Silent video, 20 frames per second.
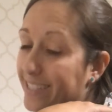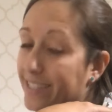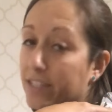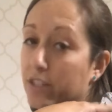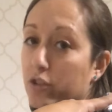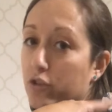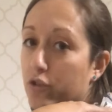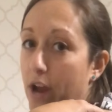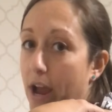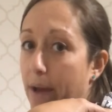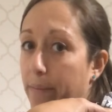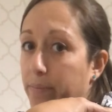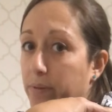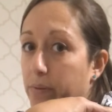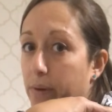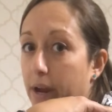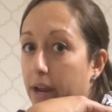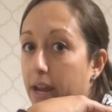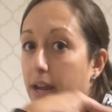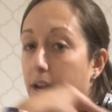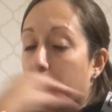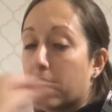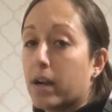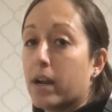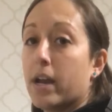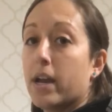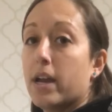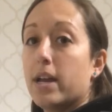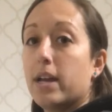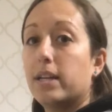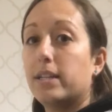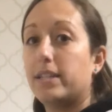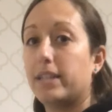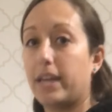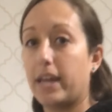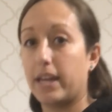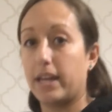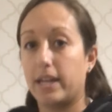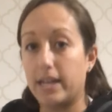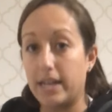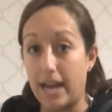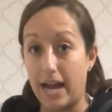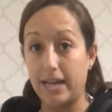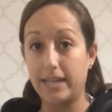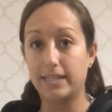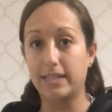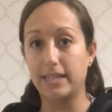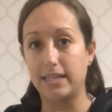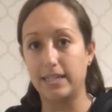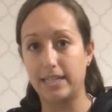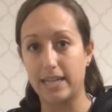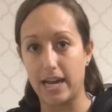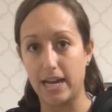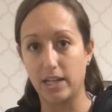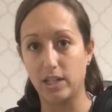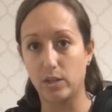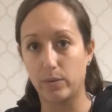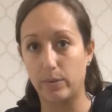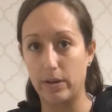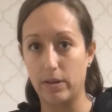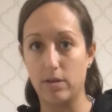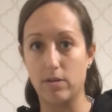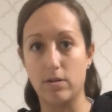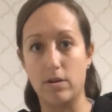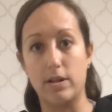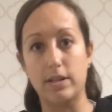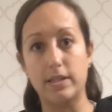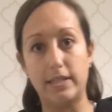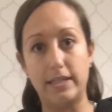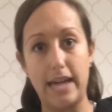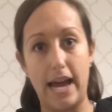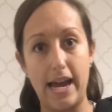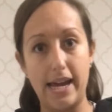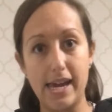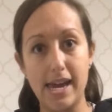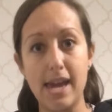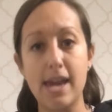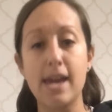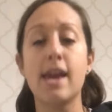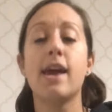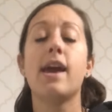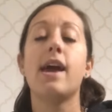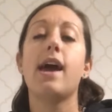straps right here to get it nice and tight to where they're not saggy.